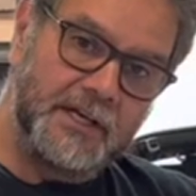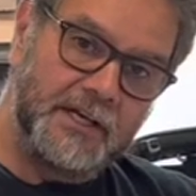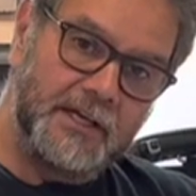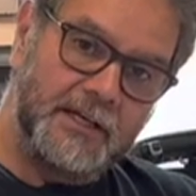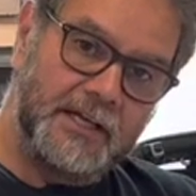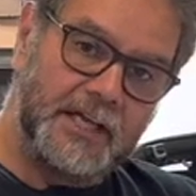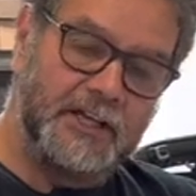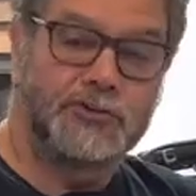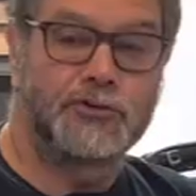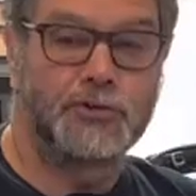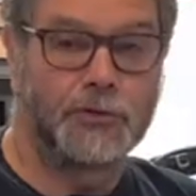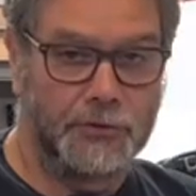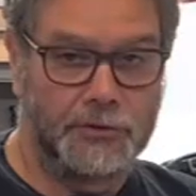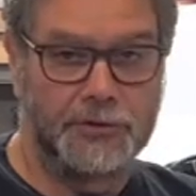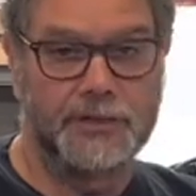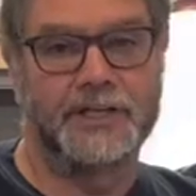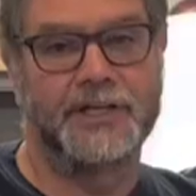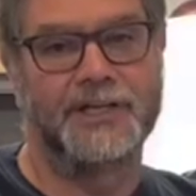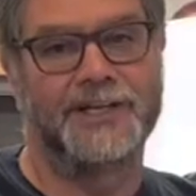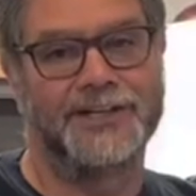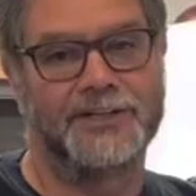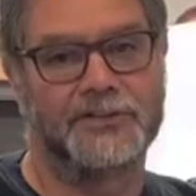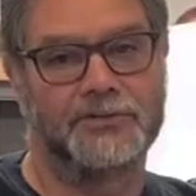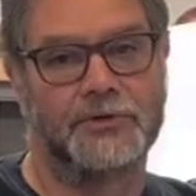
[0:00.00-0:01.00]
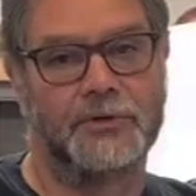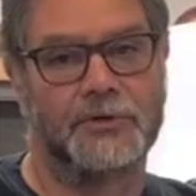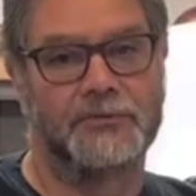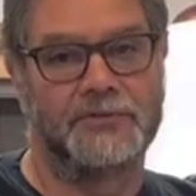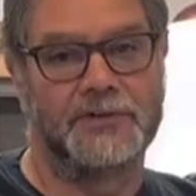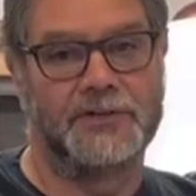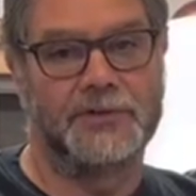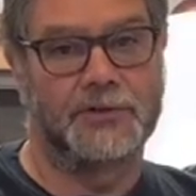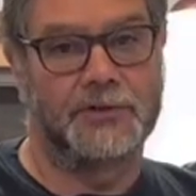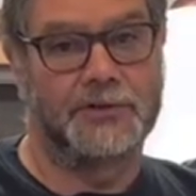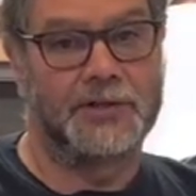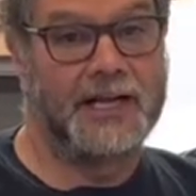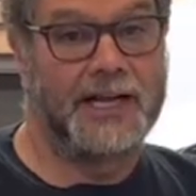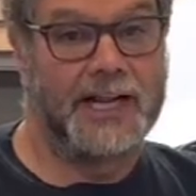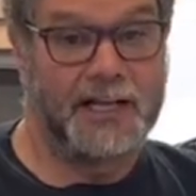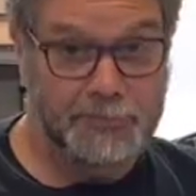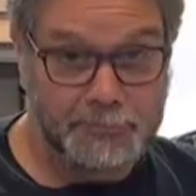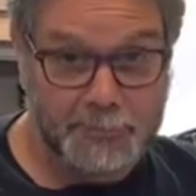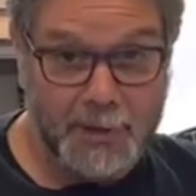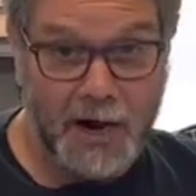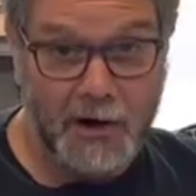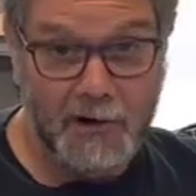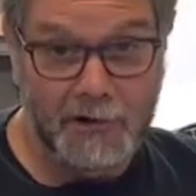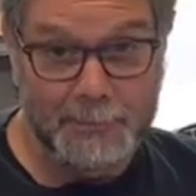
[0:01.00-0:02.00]
and turning it into a vehicle that has
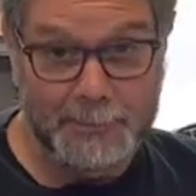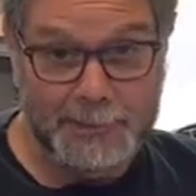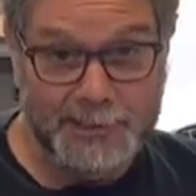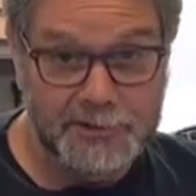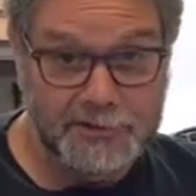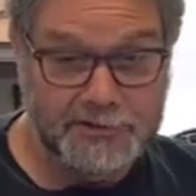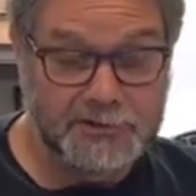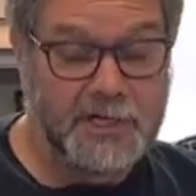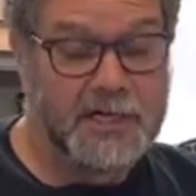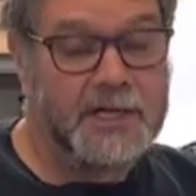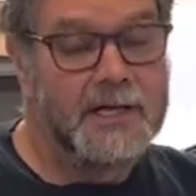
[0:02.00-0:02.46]
power mirrors.